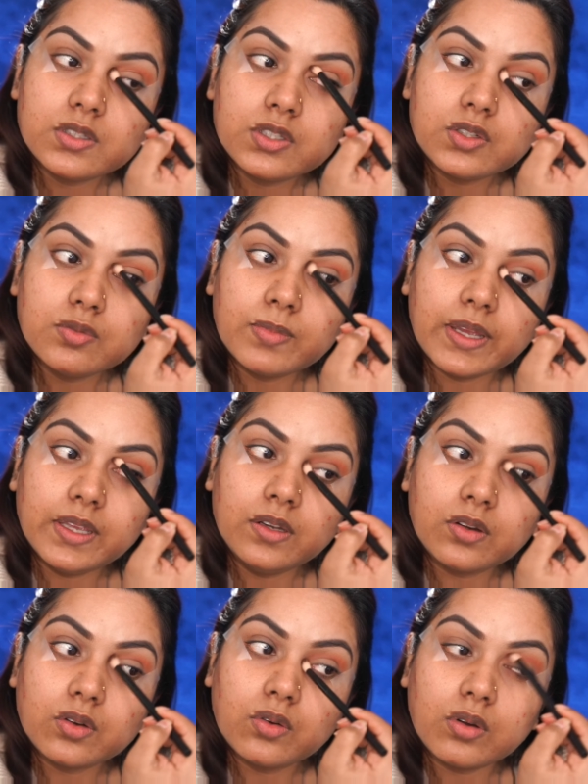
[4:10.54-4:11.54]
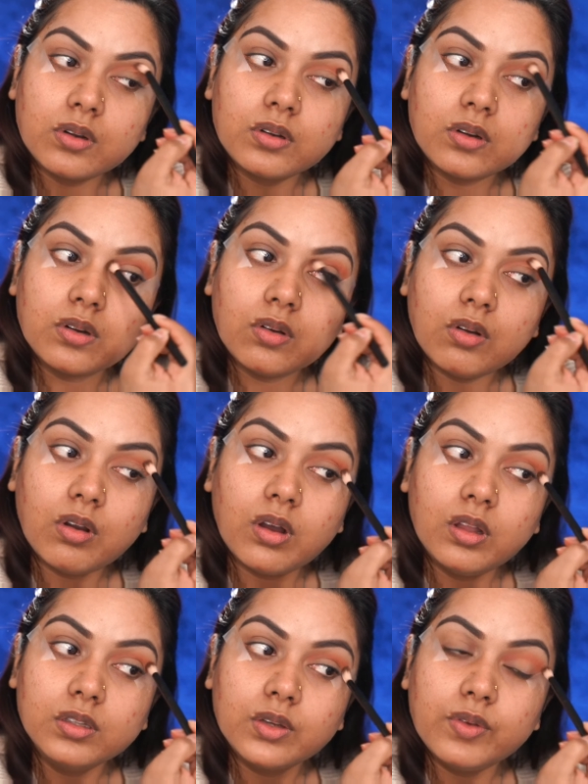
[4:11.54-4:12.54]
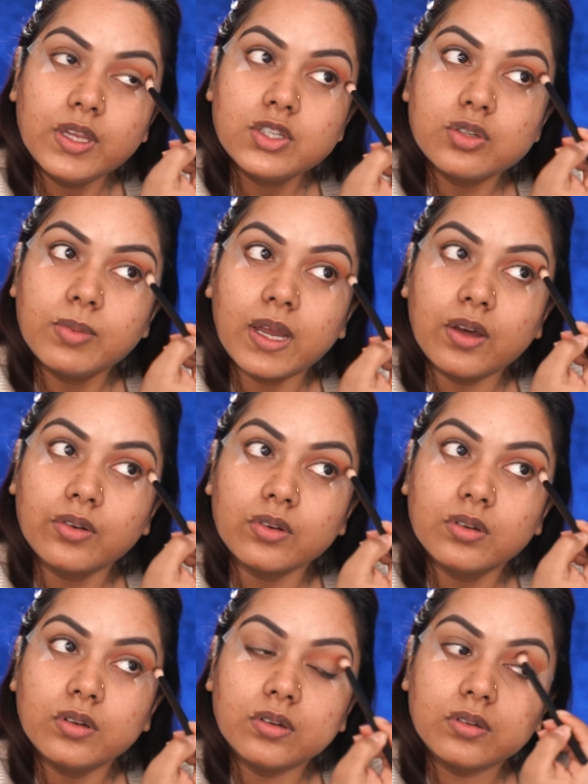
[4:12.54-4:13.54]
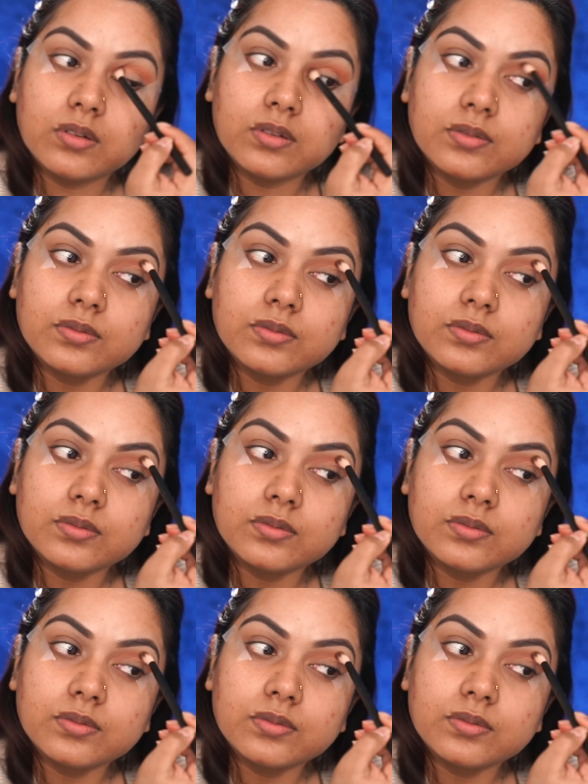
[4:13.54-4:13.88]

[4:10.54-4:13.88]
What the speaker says: to my inner corner all the way to my outer corner.